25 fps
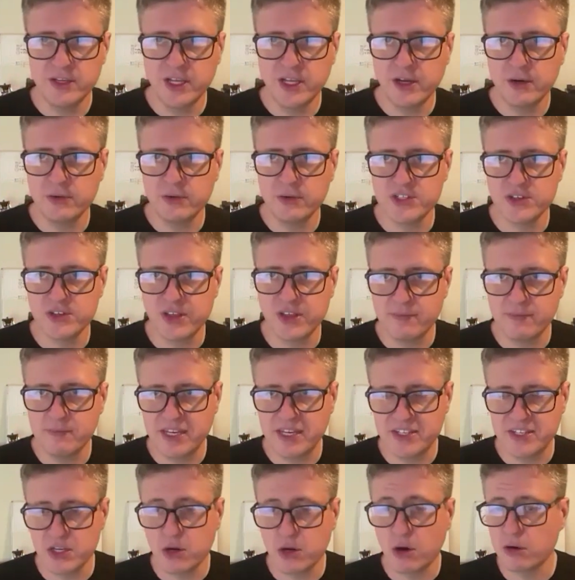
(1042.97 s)
You know, and so that
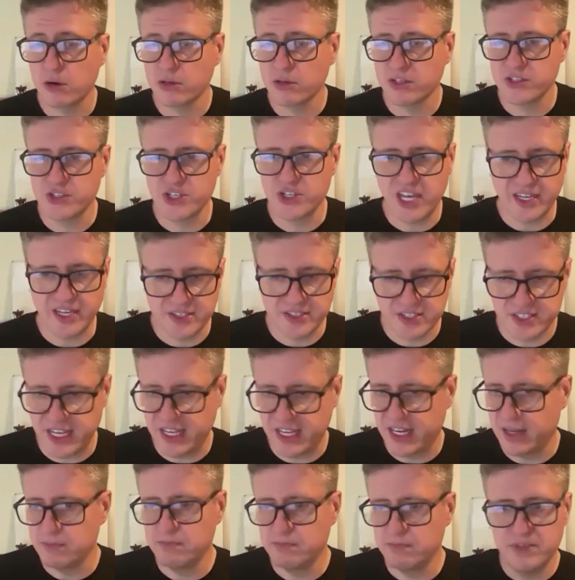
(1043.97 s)
makes it hard because you can't
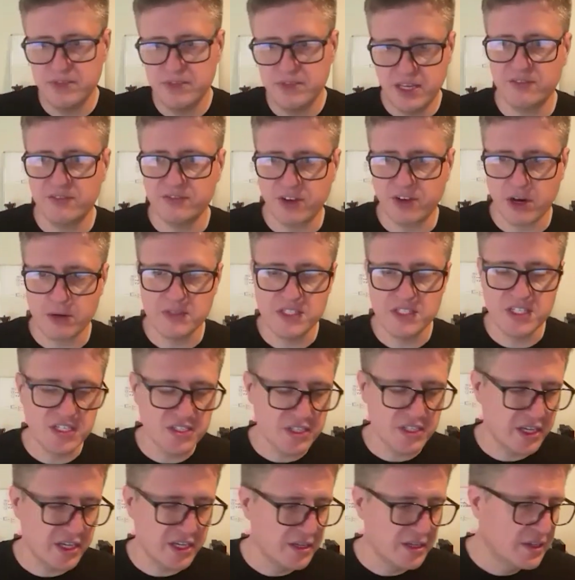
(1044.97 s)
stand up environments
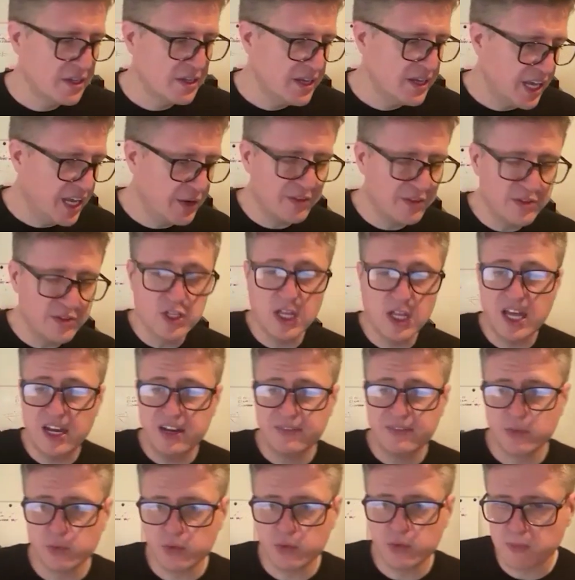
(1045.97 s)
easily. Anyway, there's a lot
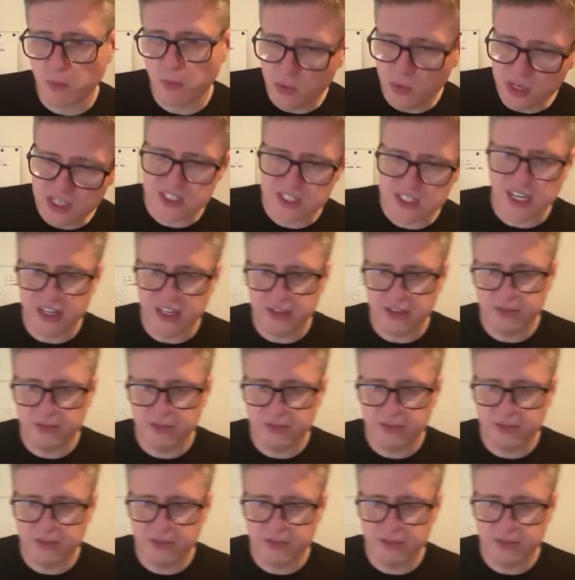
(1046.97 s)
of different ones, but we decided